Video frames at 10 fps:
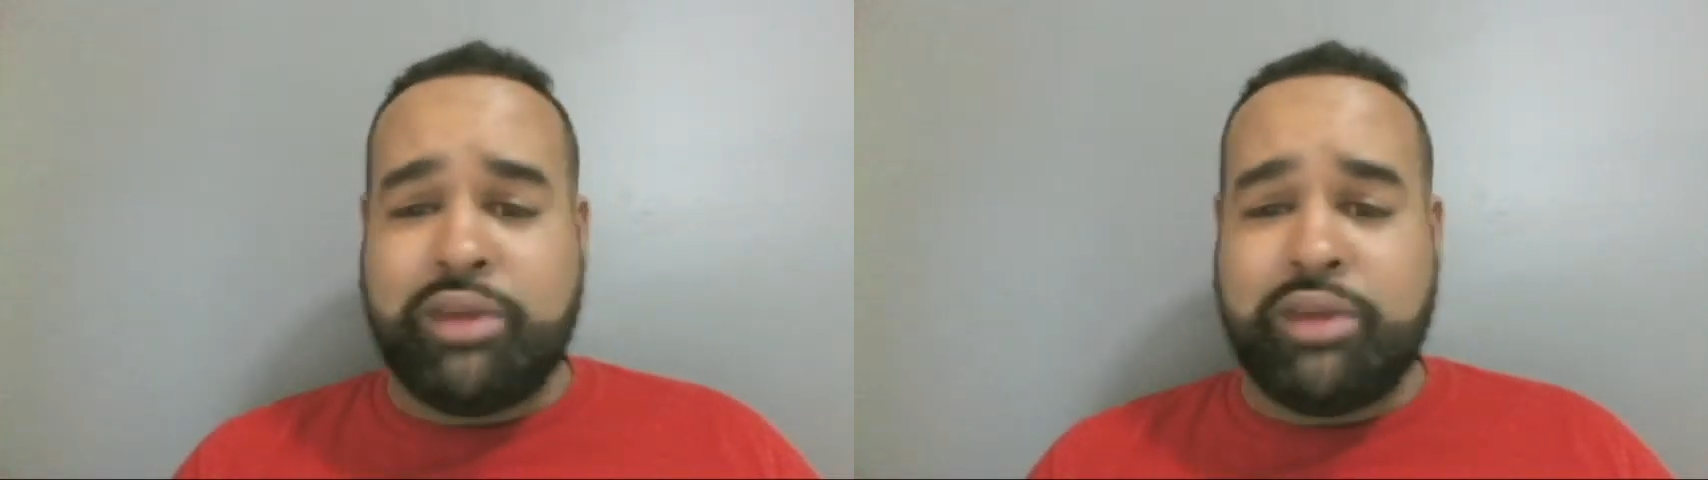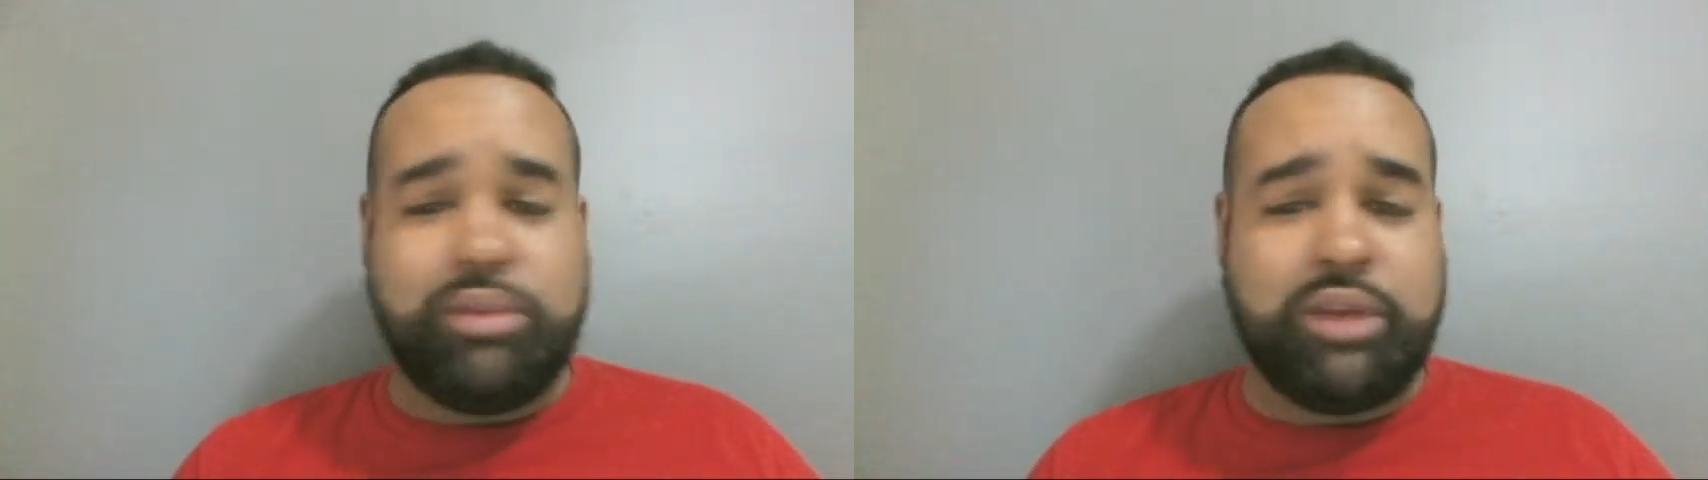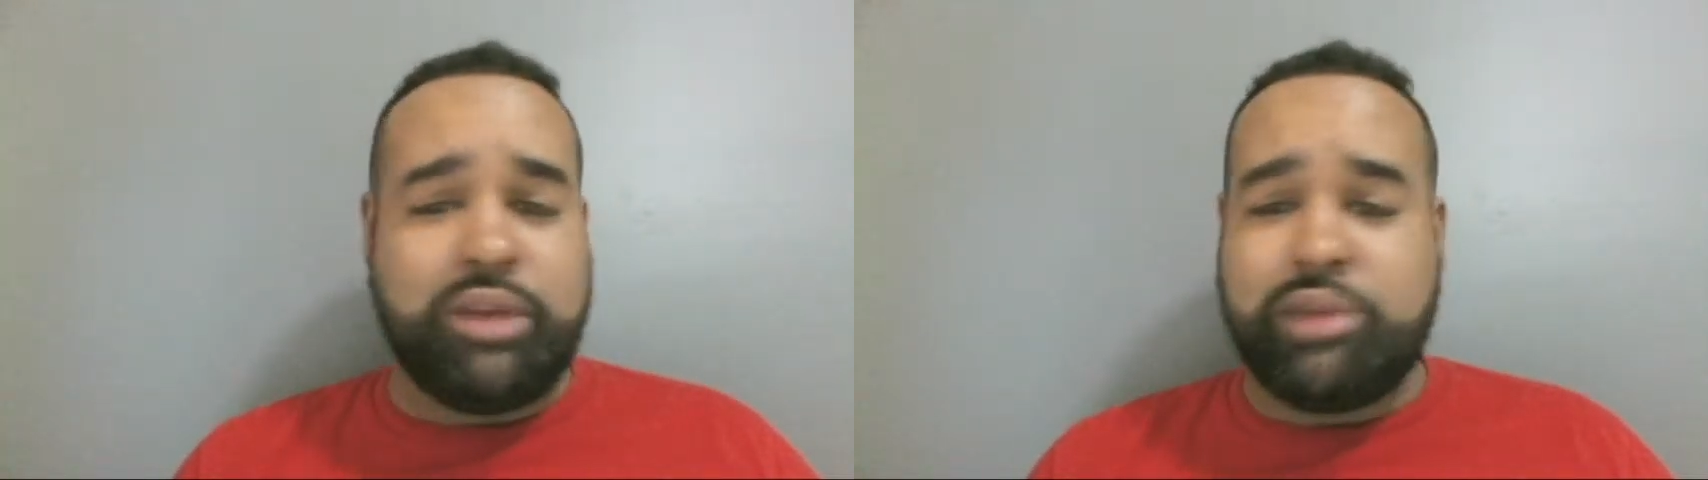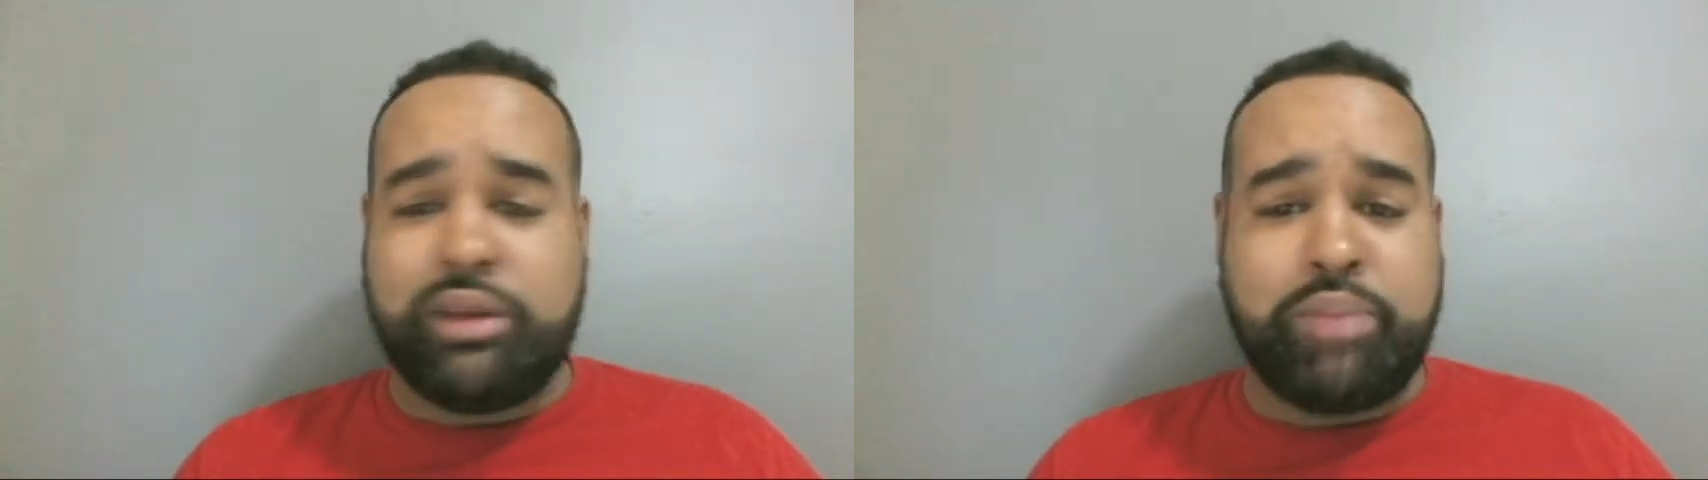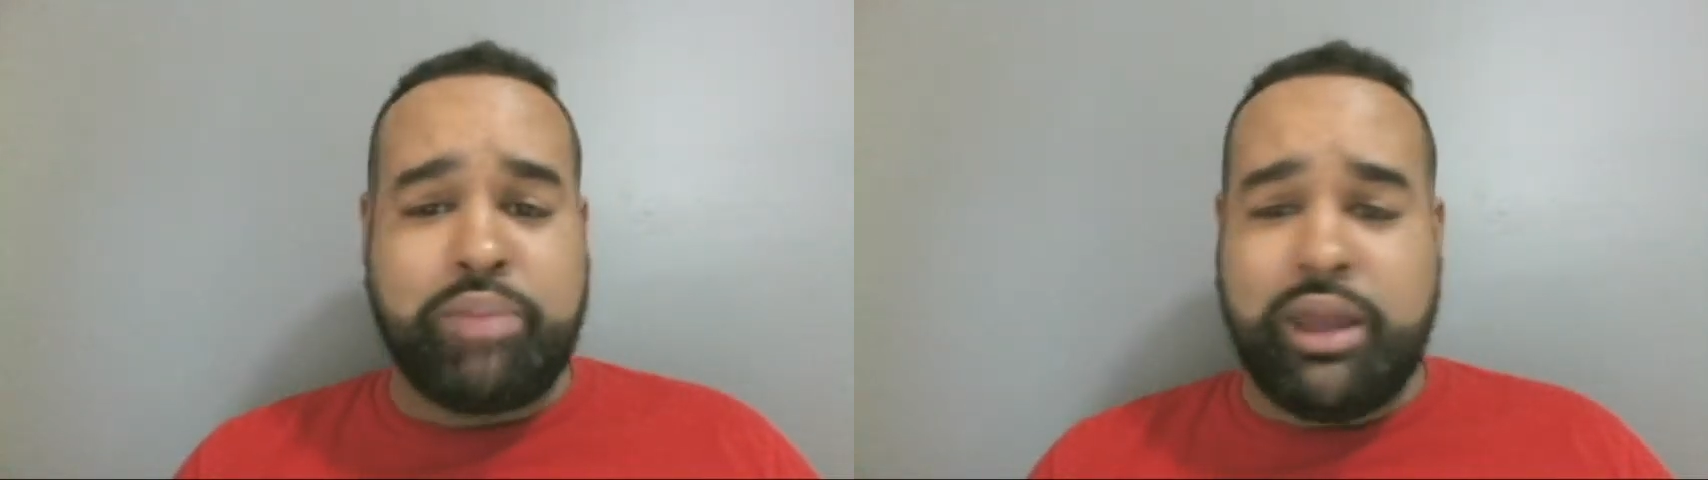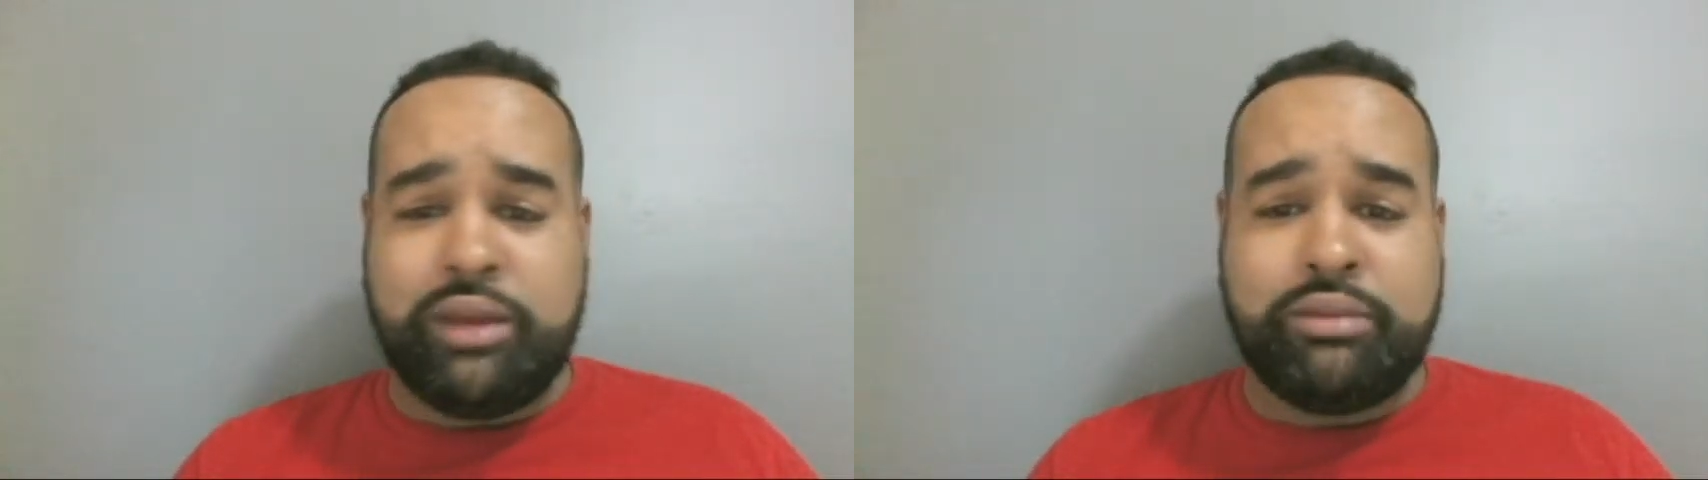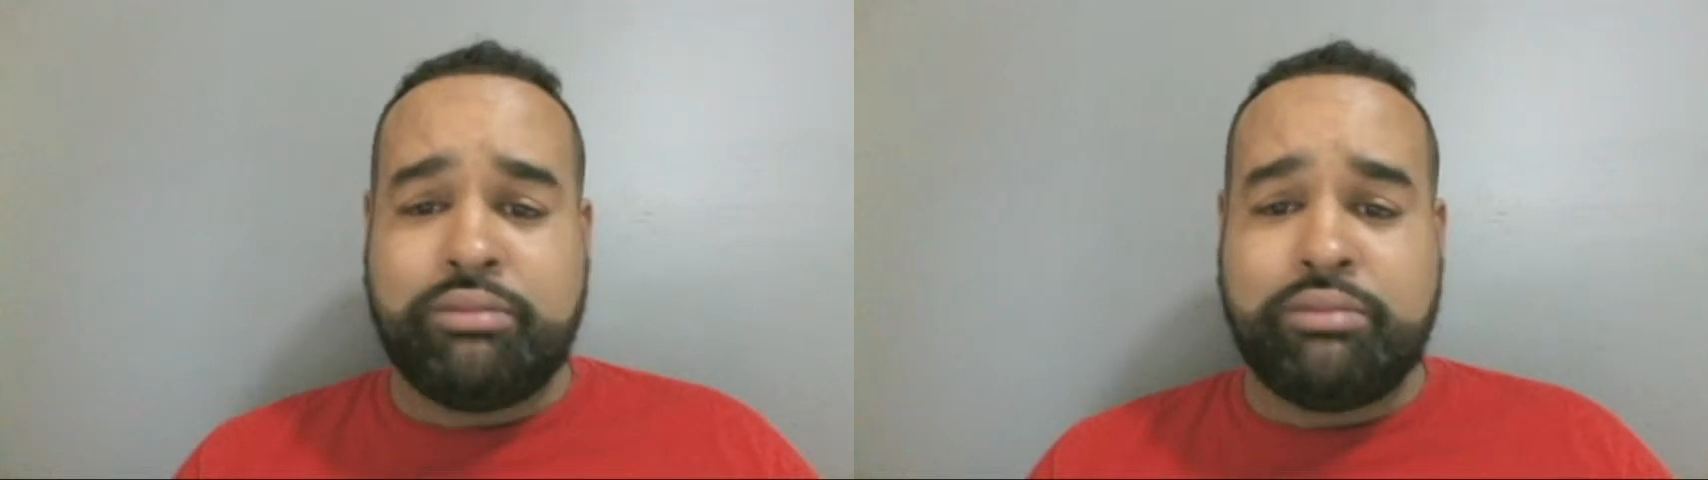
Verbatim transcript: my big brother Peyton